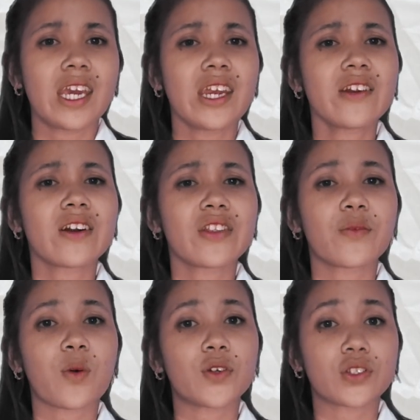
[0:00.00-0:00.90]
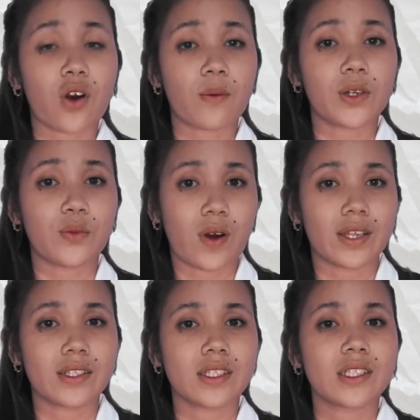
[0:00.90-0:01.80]
Here are the most common
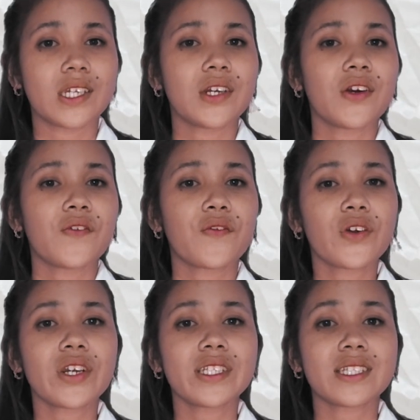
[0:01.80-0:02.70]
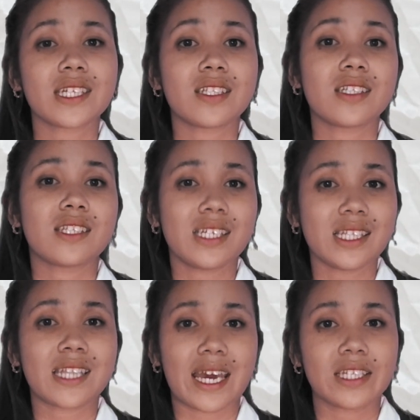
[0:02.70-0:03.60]
ones. First is the
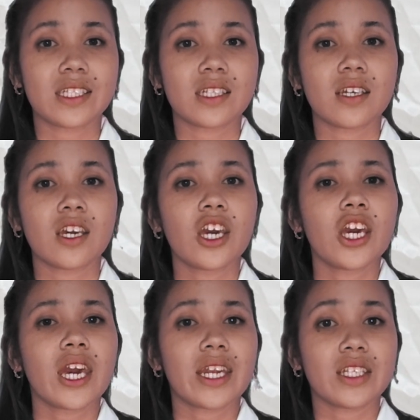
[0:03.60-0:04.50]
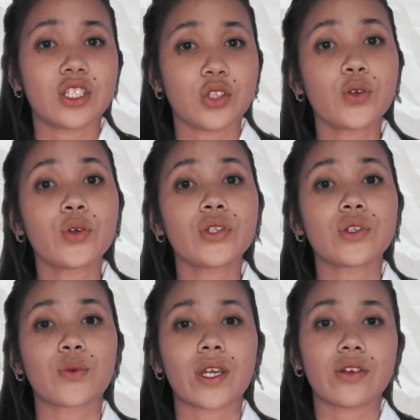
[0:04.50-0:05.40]
z-test. It is
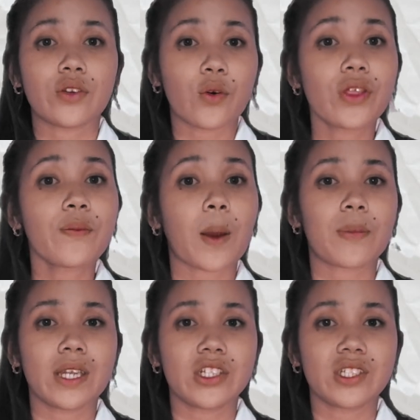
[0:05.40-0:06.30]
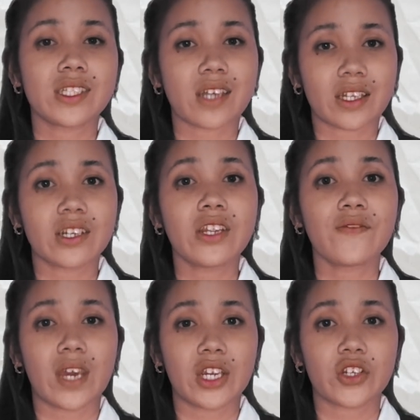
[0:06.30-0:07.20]
used when you know the population standard
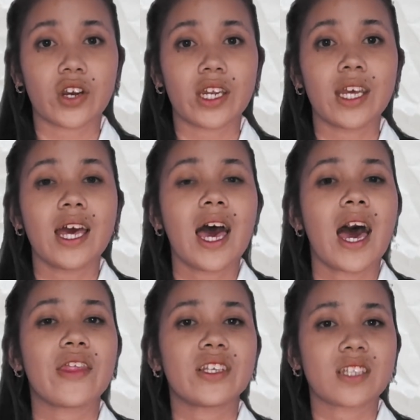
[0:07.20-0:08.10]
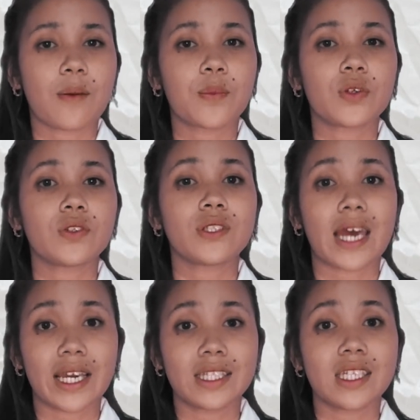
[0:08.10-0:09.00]
deviation and the sample
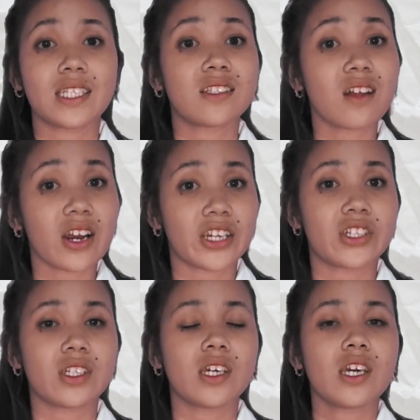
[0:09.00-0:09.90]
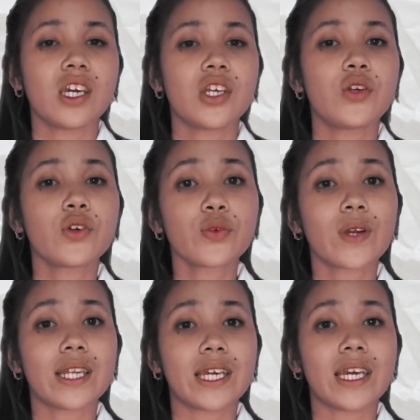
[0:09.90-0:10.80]
size is large.
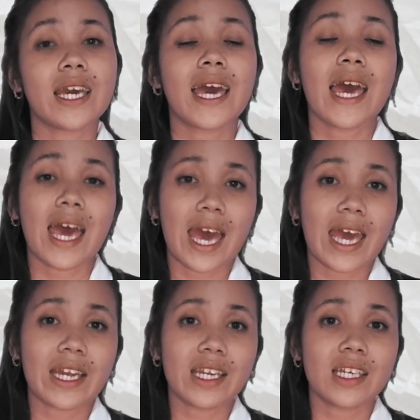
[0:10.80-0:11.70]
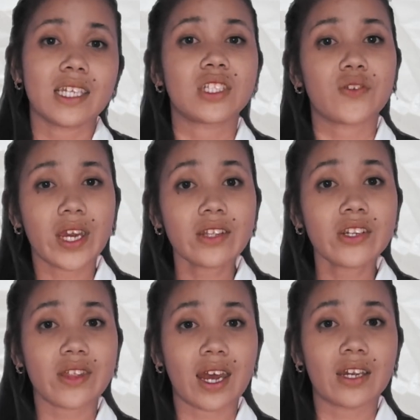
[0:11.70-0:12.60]
Usually, n is
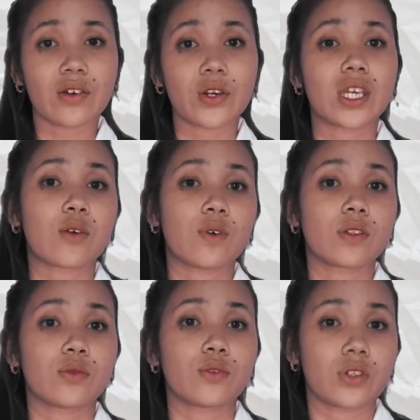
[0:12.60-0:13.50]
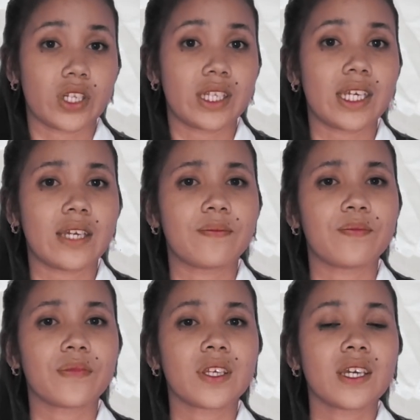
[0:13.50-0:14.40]
greater than or equal to 30.